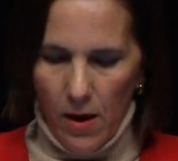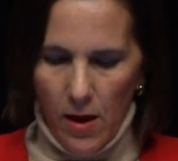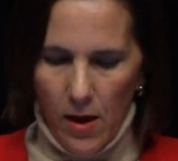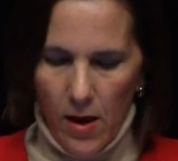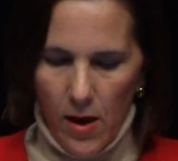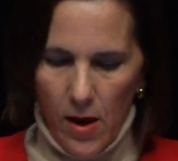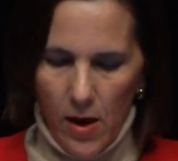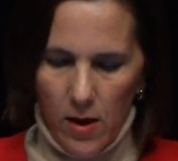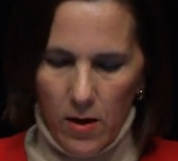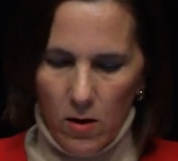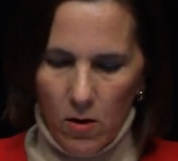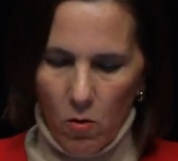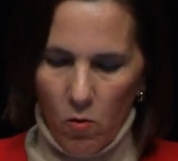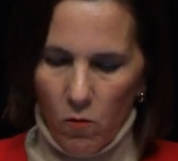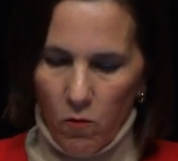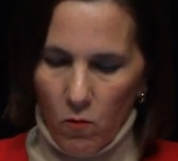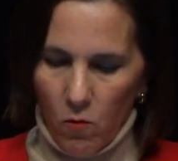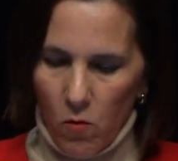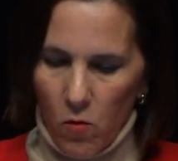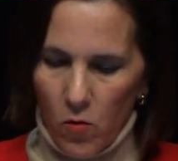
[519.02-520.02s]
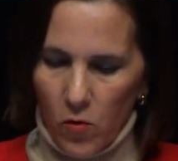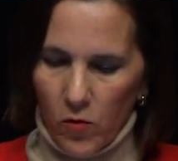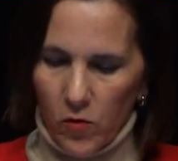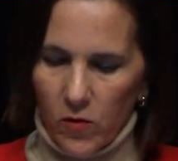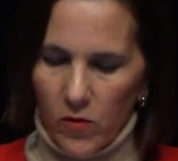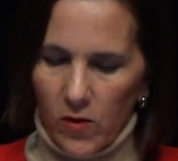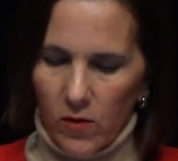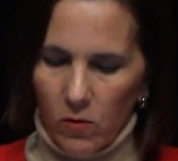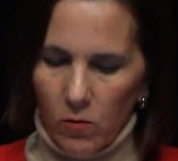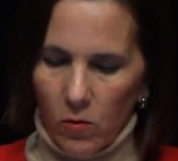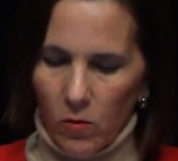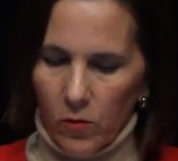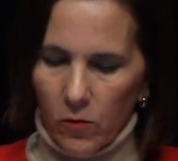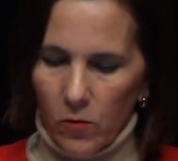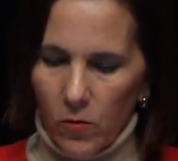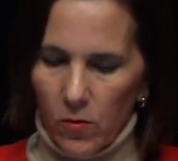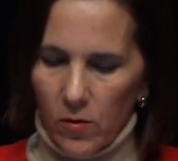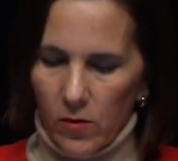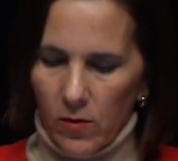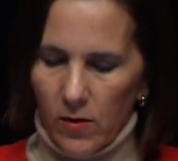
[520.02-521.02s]
And of course, this
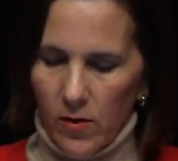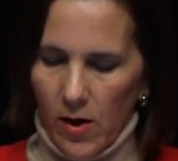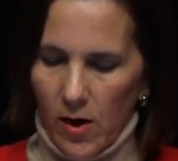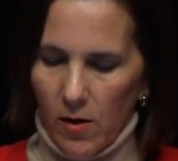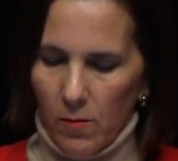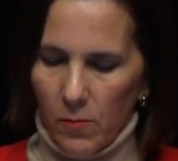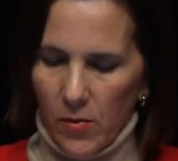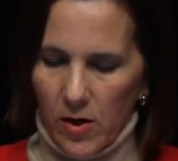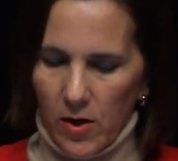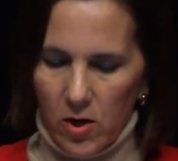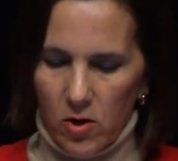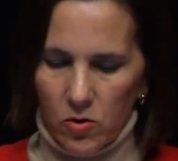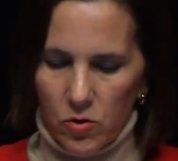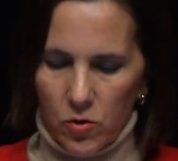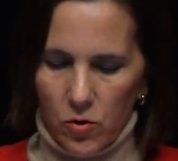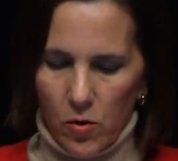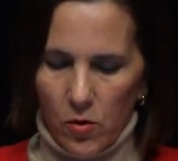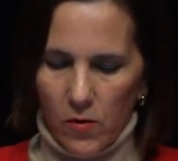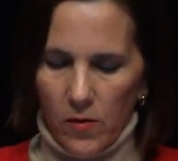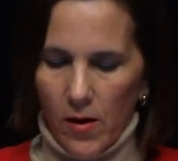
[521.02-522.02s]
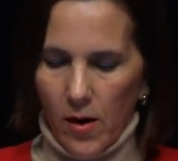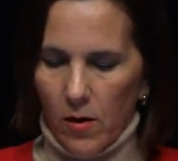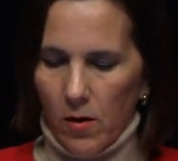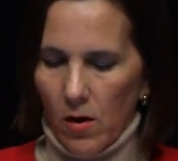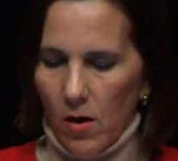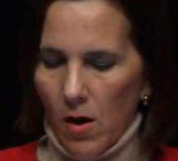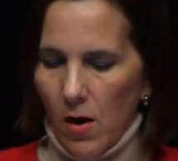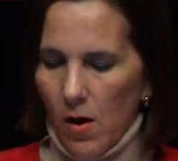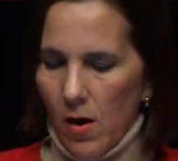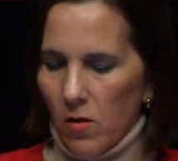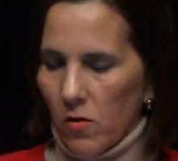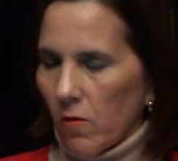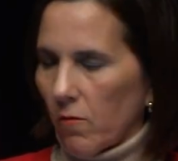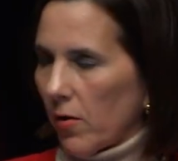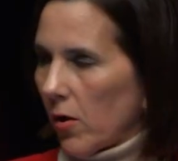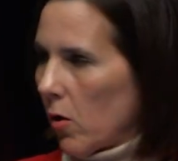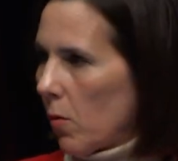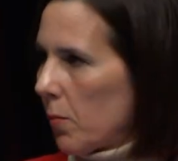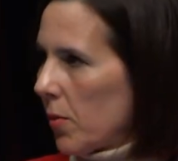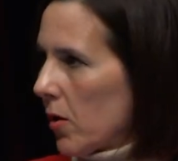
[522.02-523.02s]
also entailed making sure that
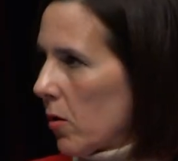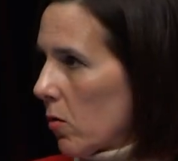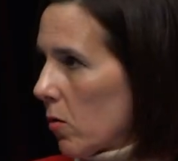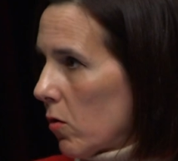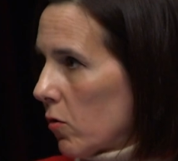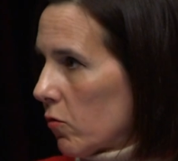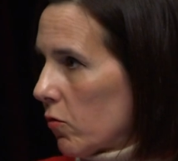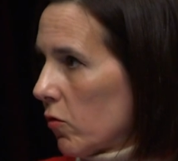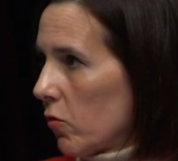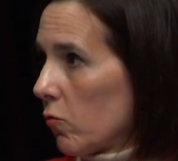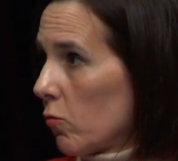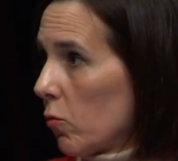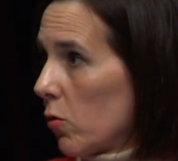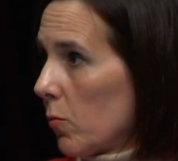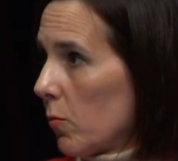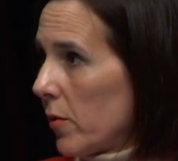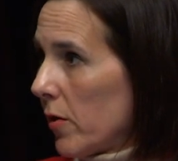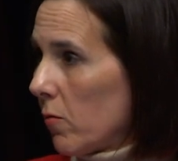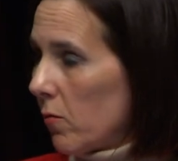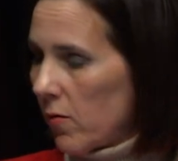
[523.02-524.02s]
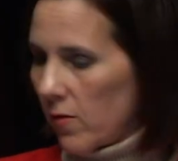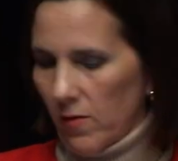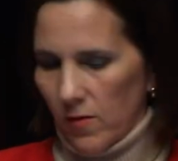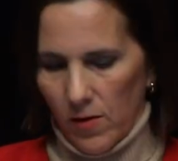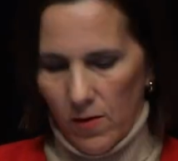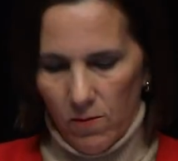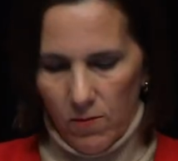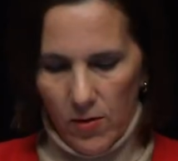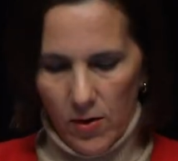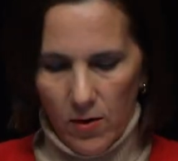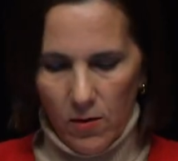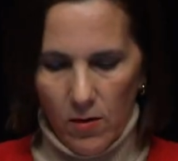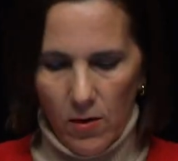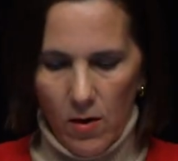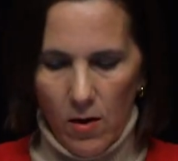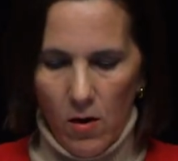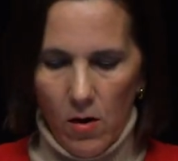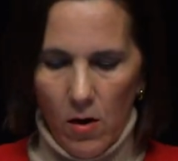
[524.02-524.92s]
developing countries will be receiving